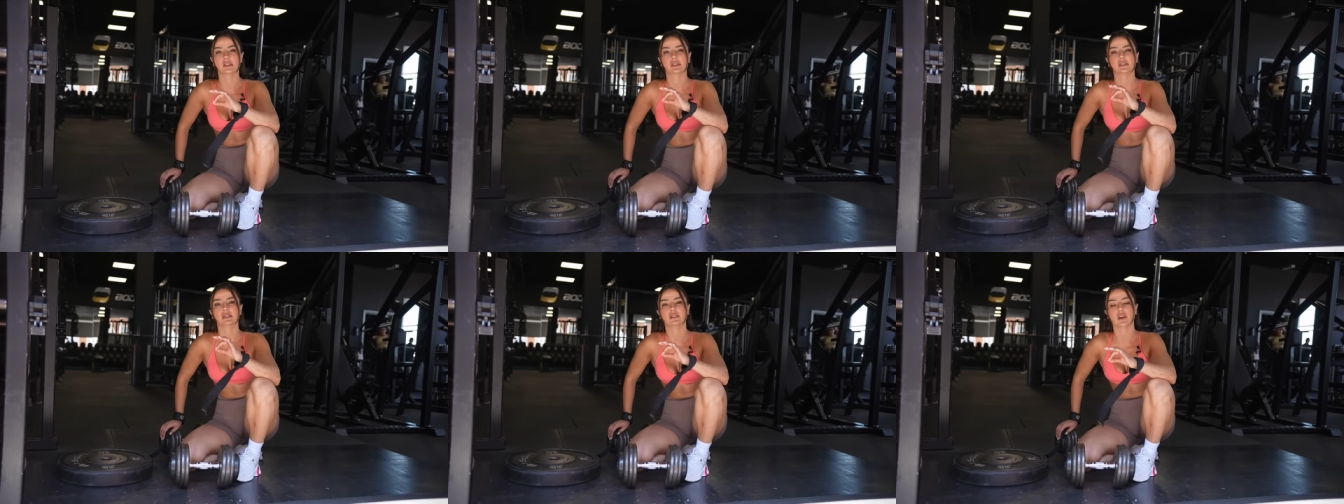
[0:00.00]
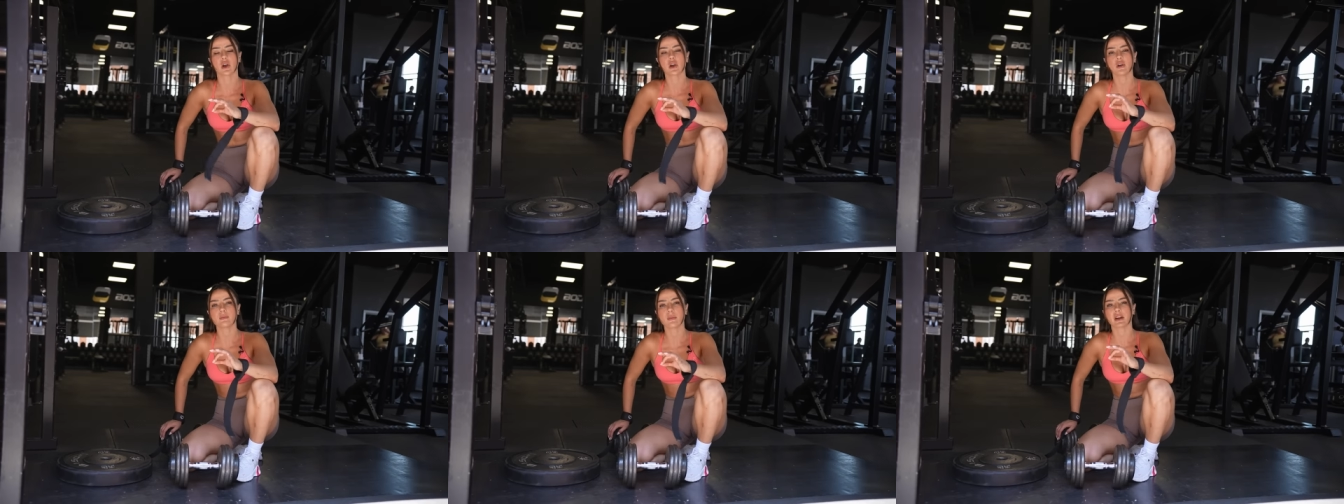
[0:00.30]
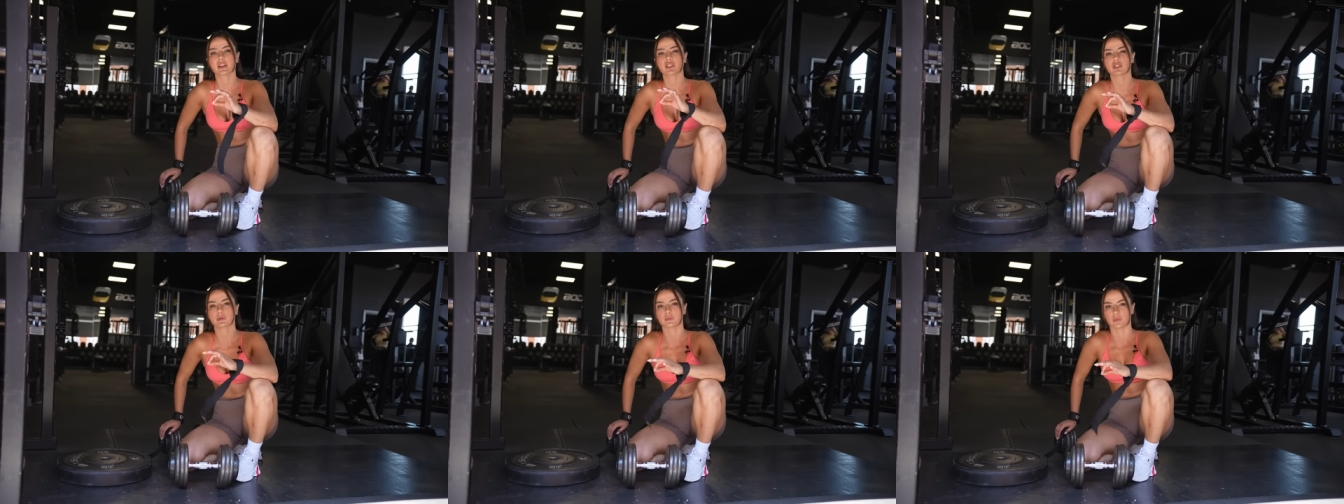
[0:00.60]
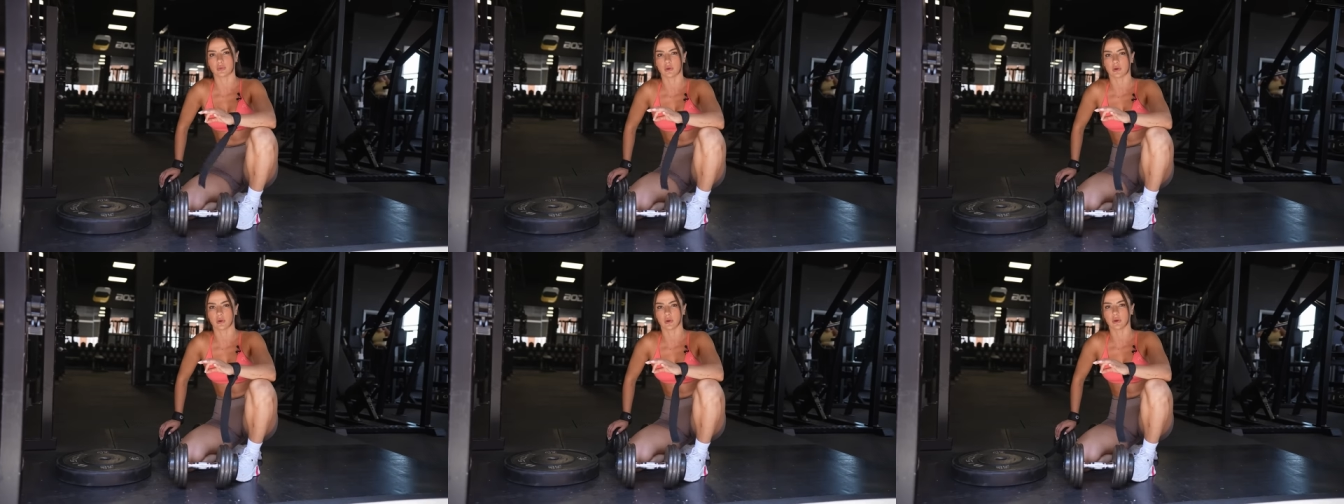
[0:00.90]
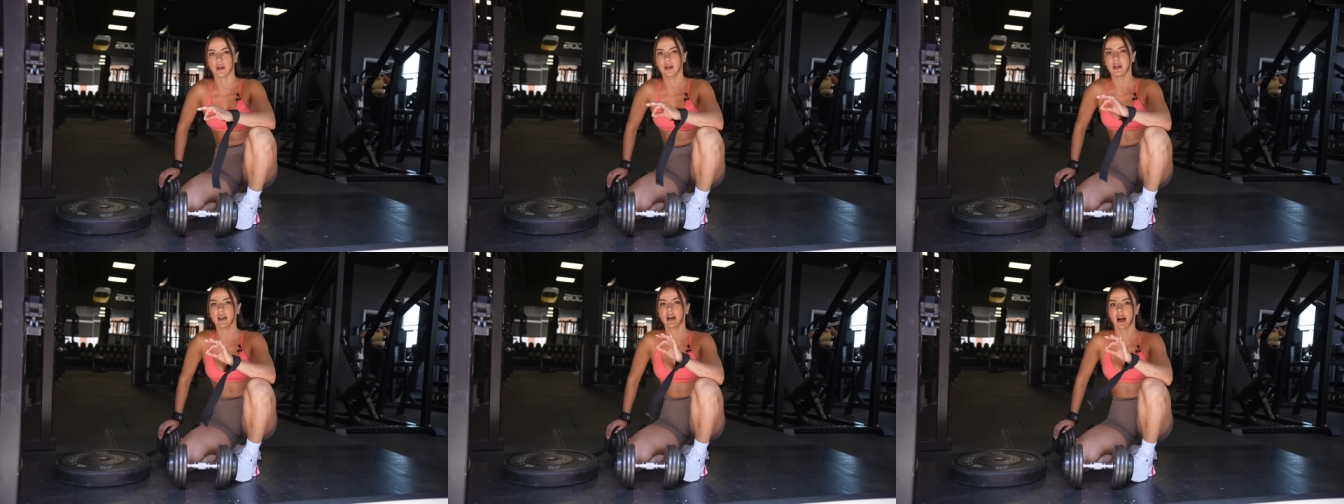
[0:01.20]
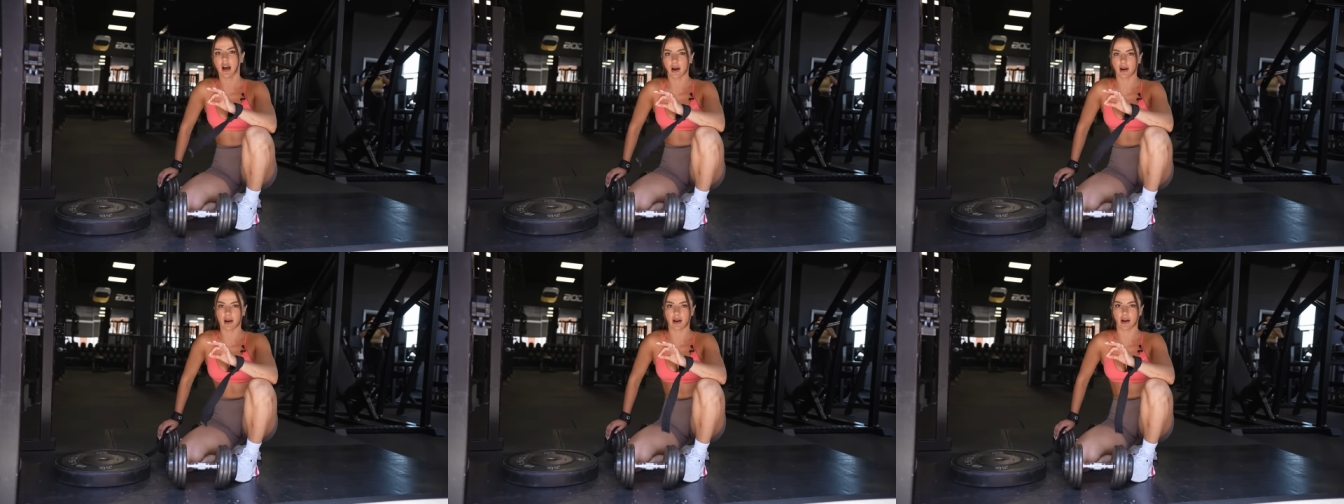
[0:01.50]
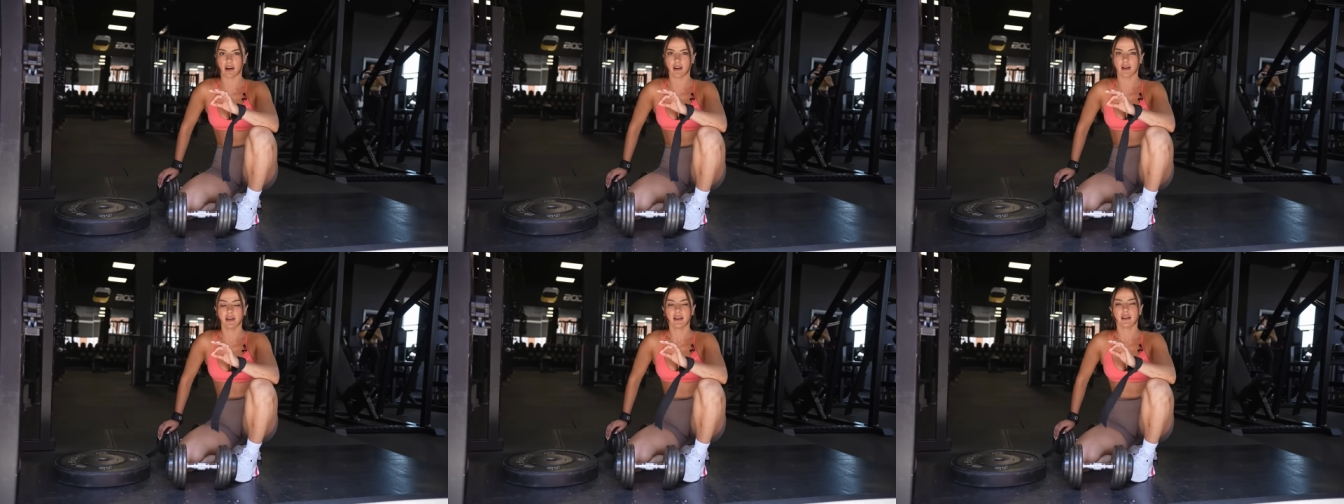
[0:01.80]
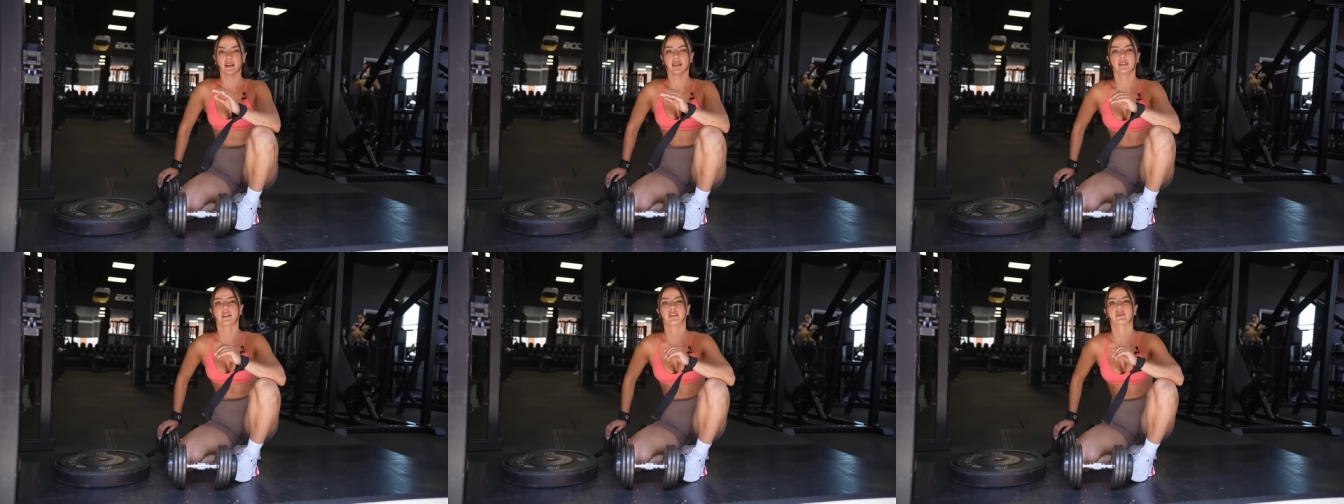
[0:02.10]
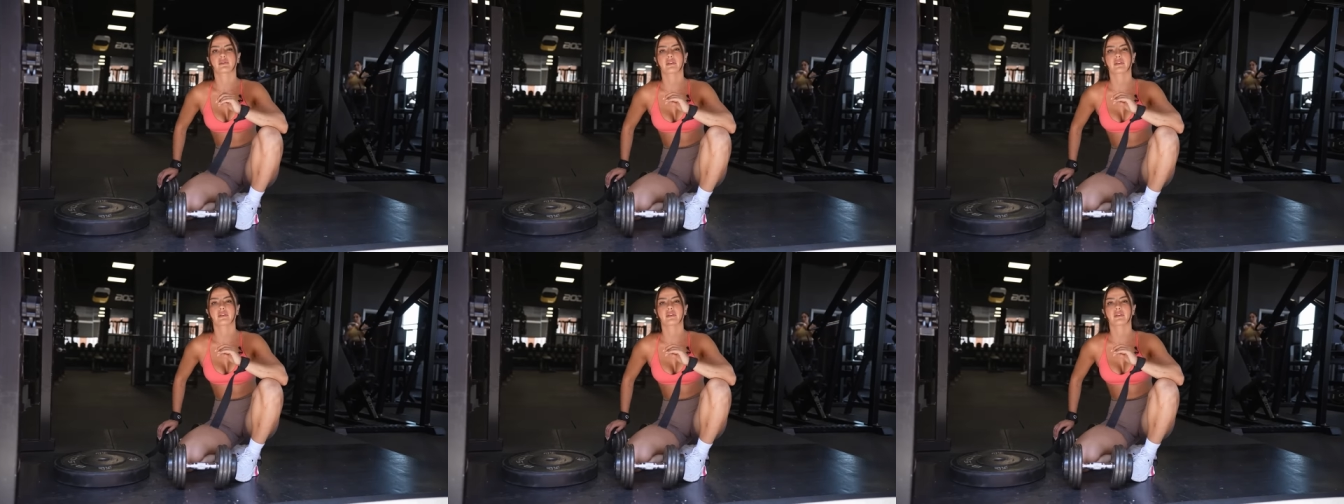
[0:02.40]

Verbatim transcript: so much more are the